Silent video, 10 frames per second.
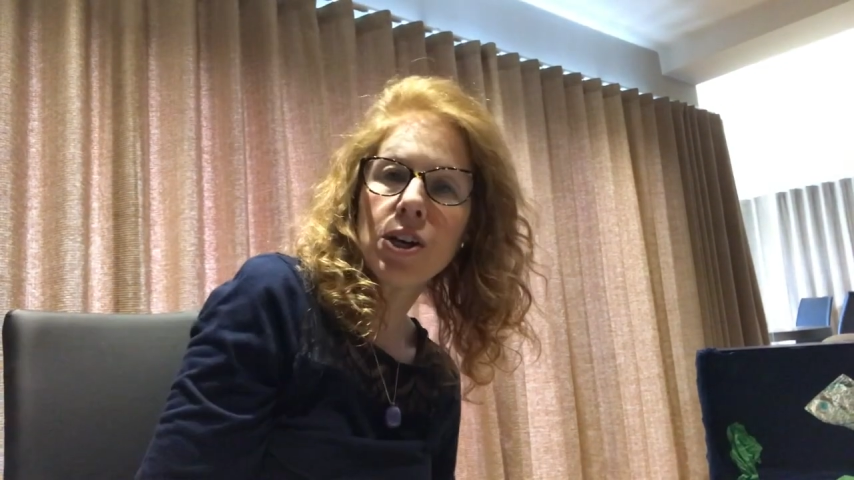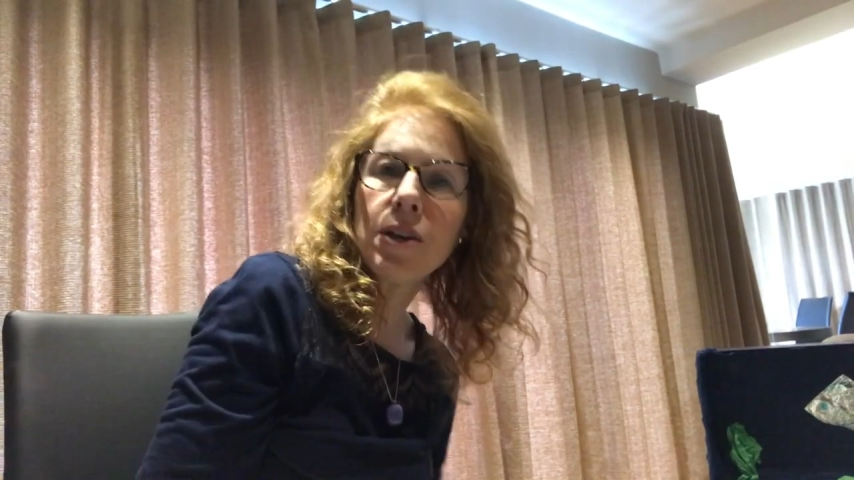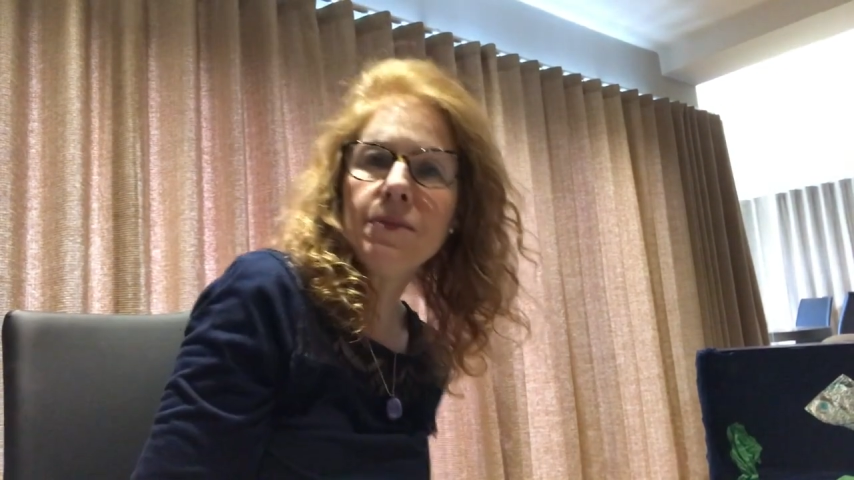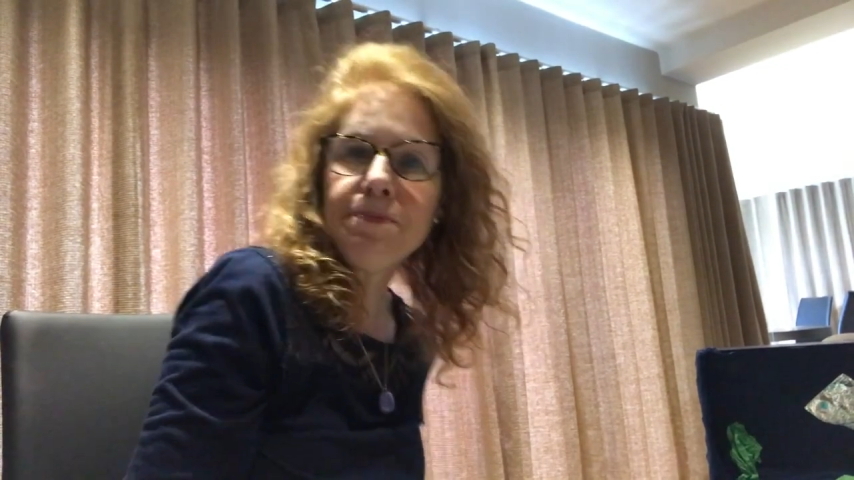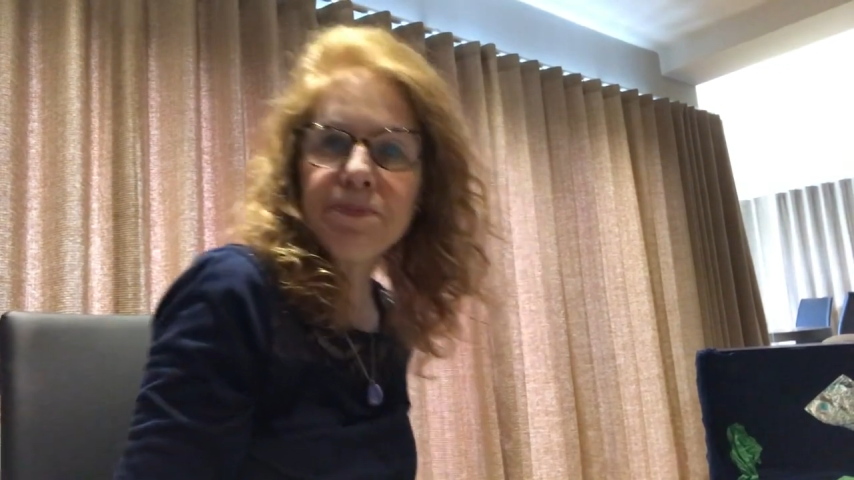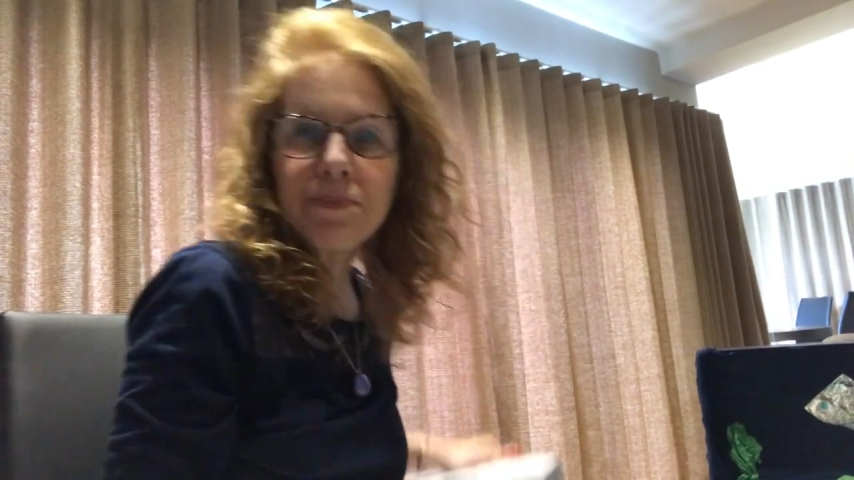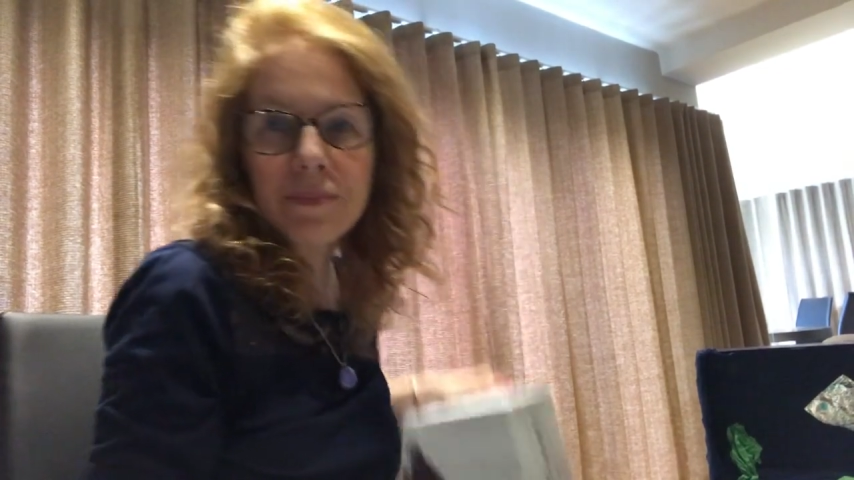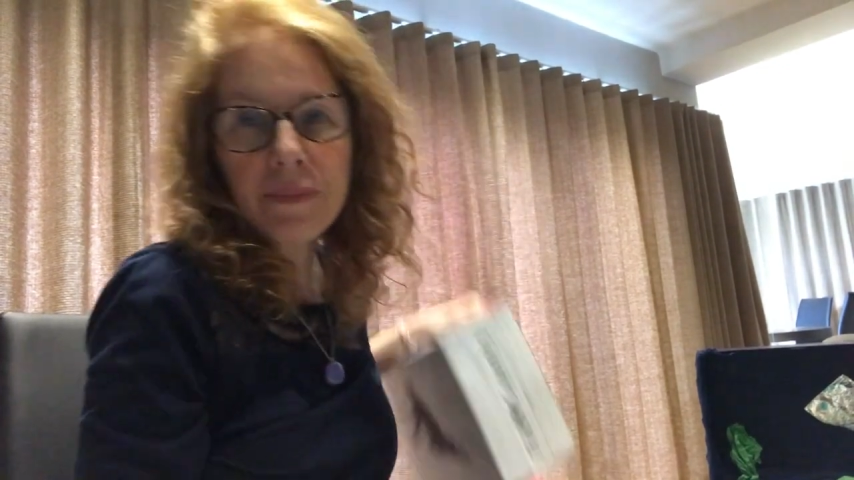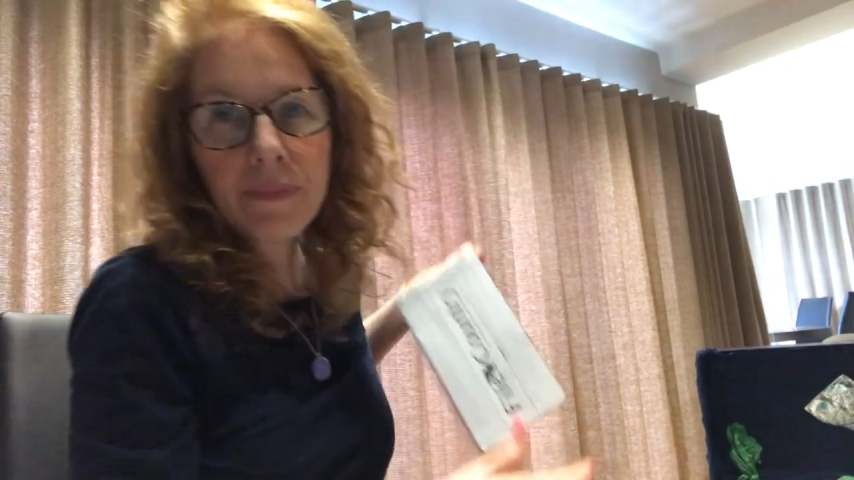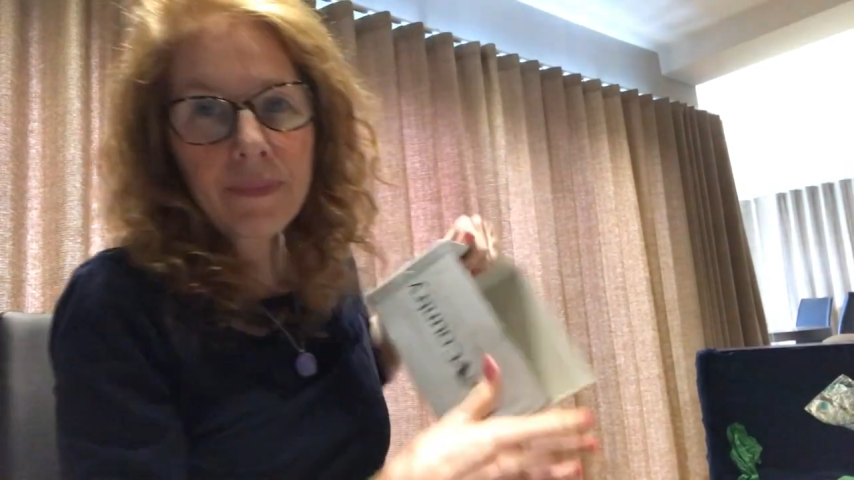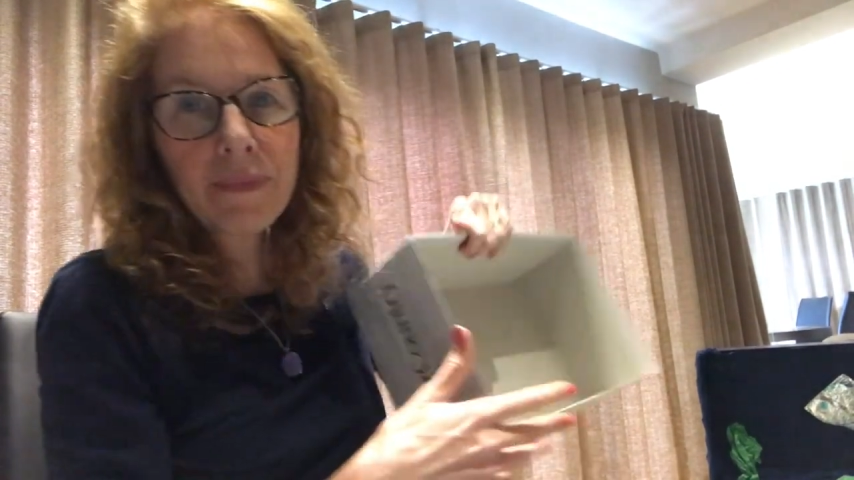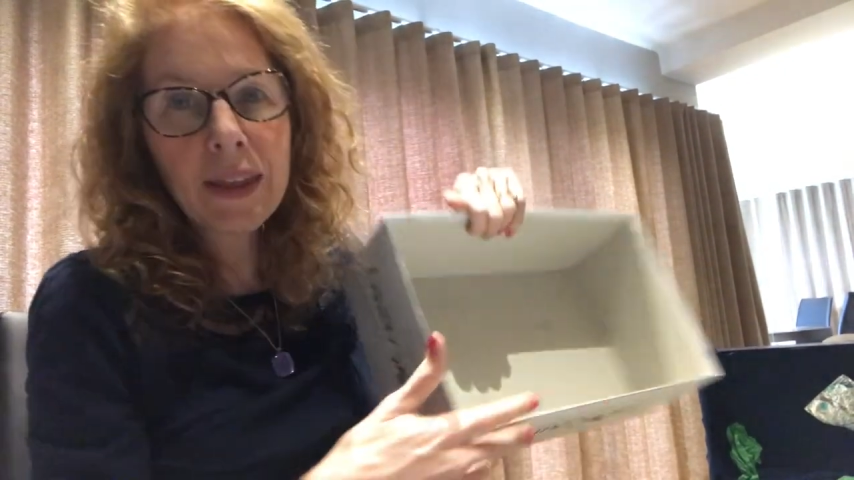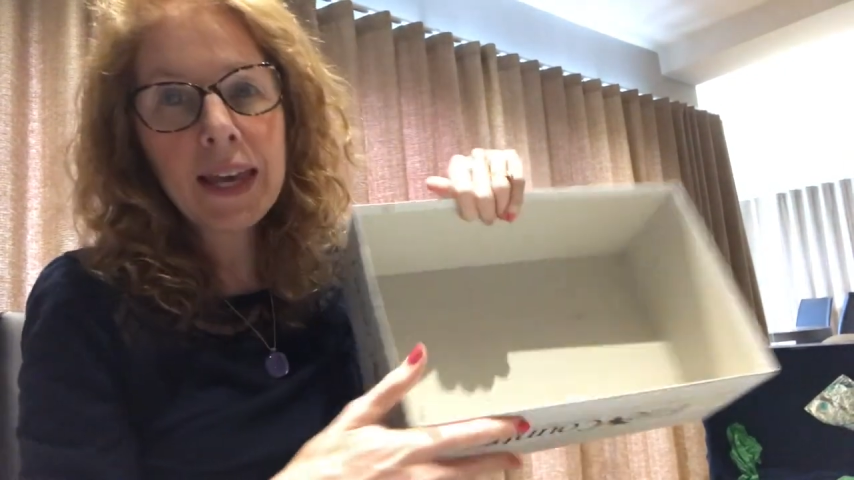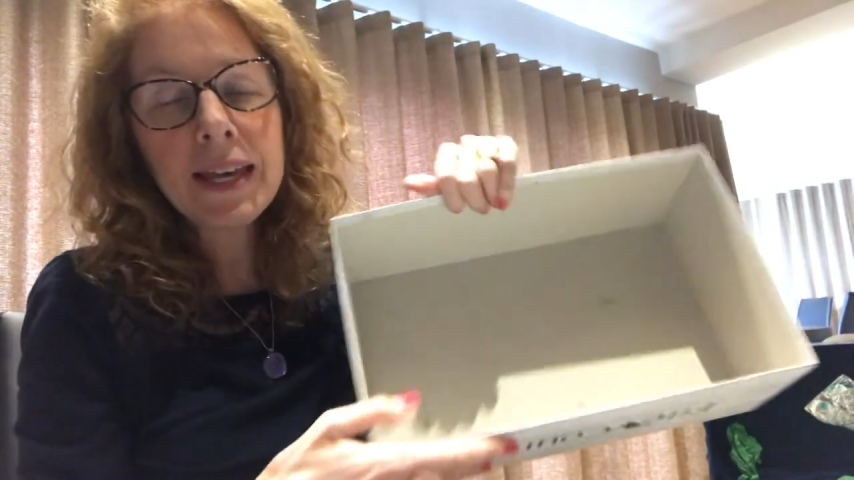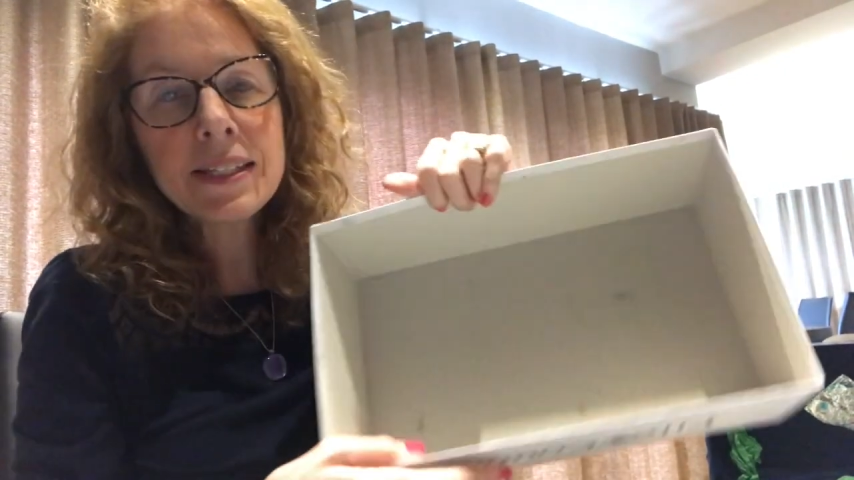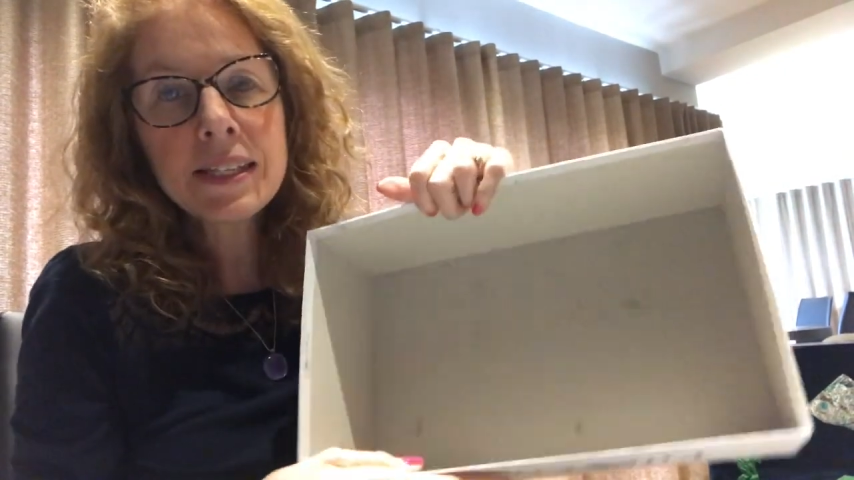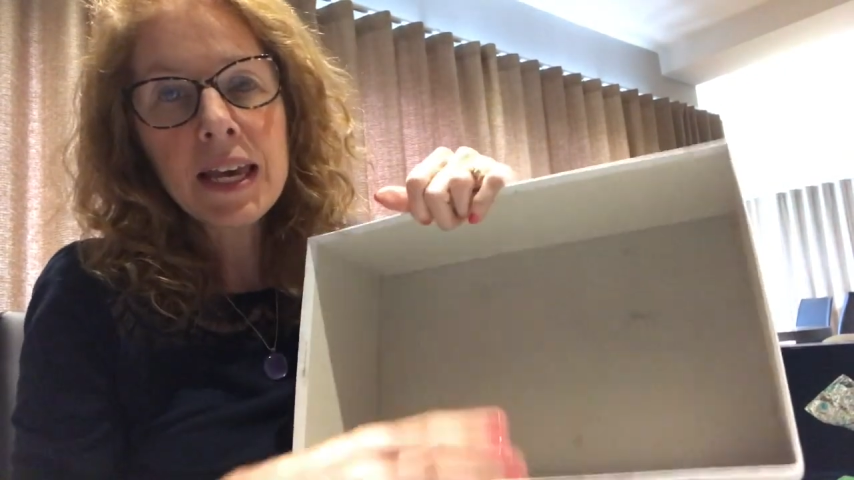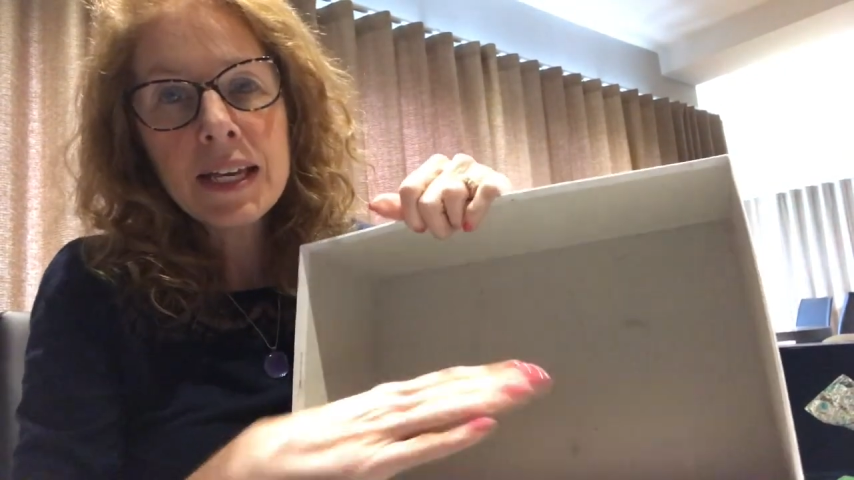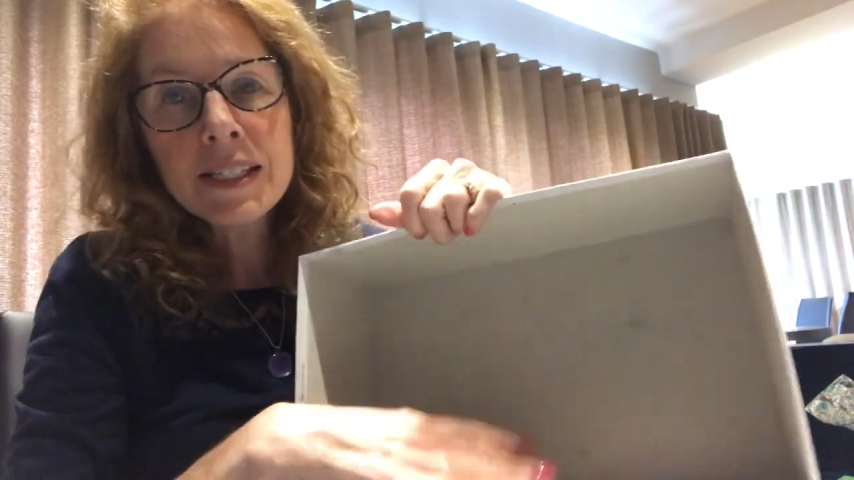do is